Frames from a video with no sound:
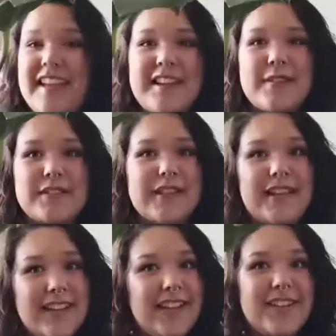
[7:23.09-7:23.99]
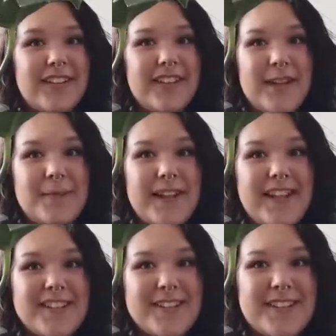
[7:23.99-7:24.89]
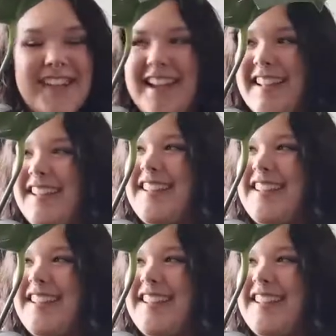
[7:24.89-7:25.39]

And I was like, I gotta get my hands on that.